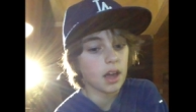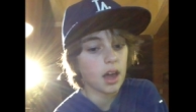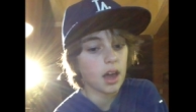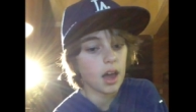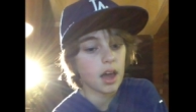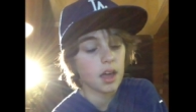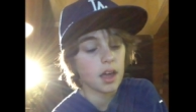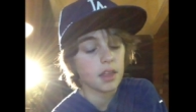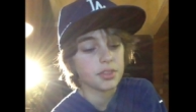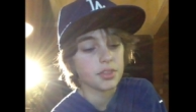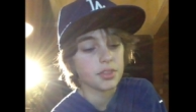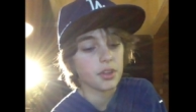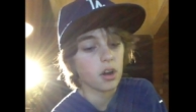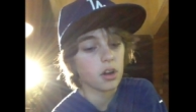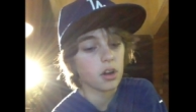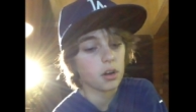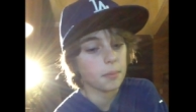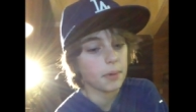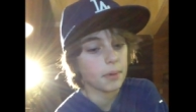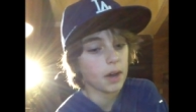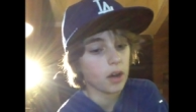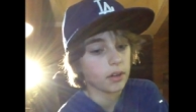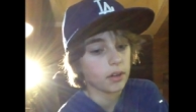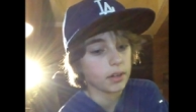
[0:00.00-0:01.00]
I had thought
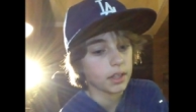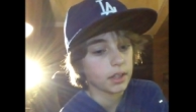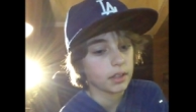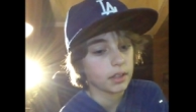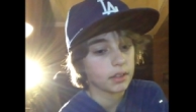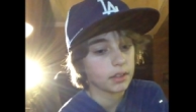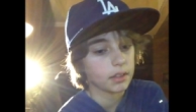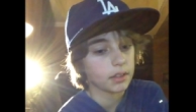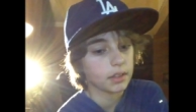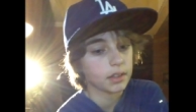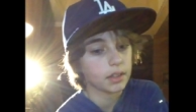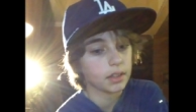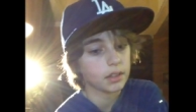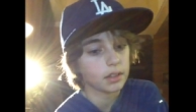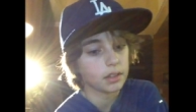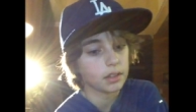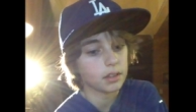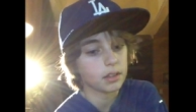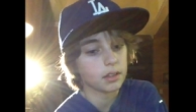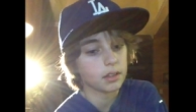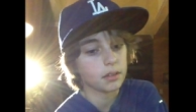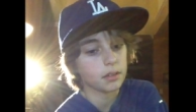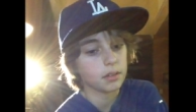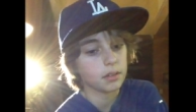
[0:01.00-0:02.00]
about it,
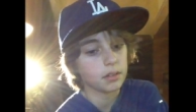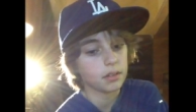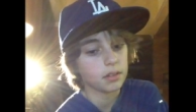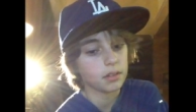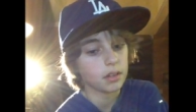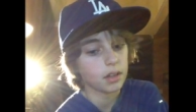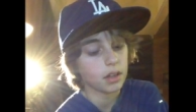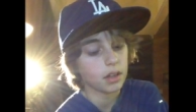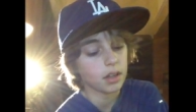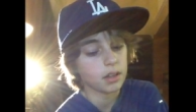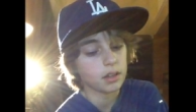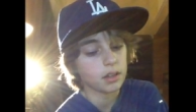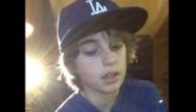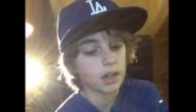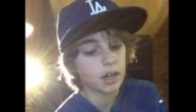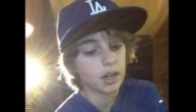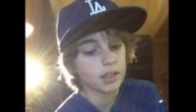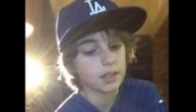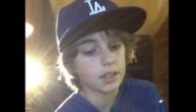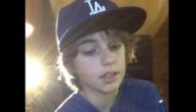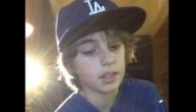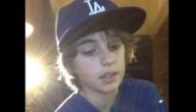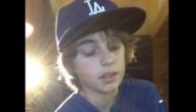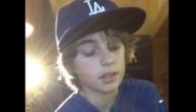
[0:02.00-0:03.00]
and then I
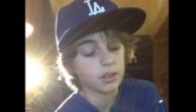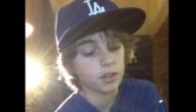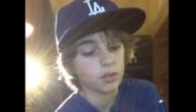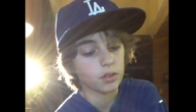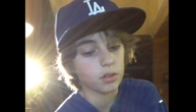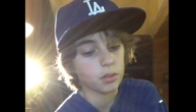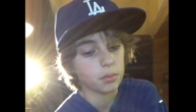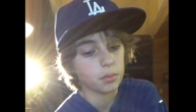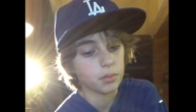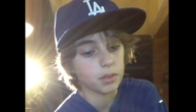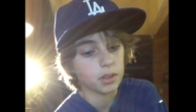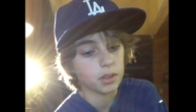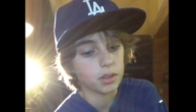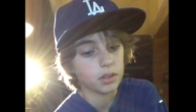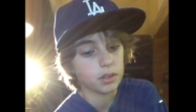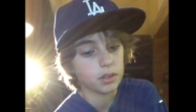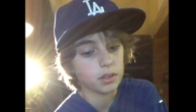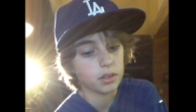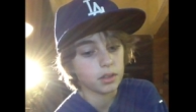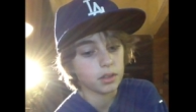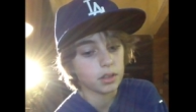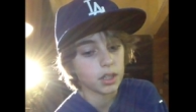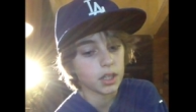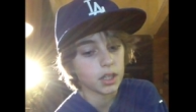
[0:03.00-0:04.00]
didn't do it, but
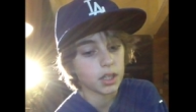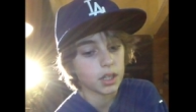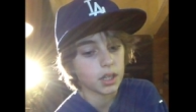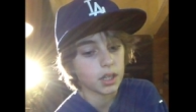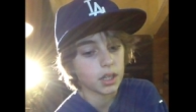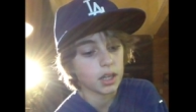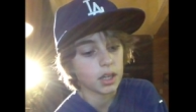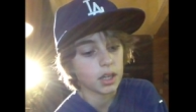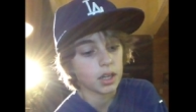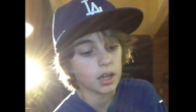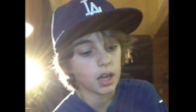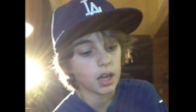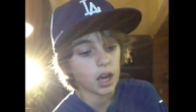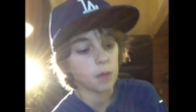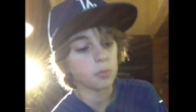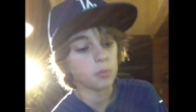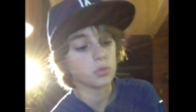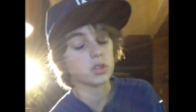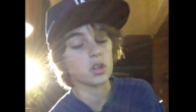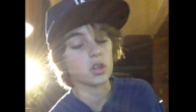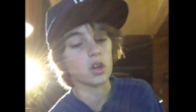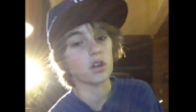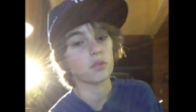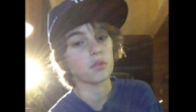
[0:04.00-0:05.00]
I
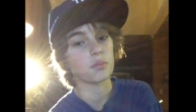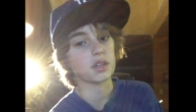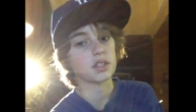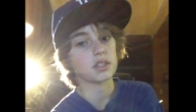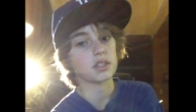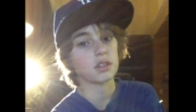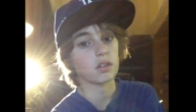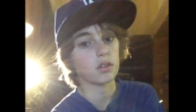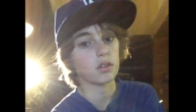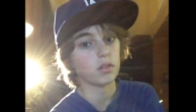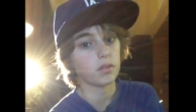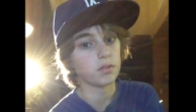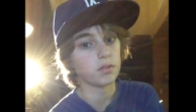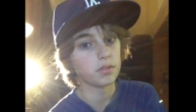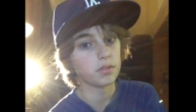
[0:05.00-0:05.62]
almost hung myself.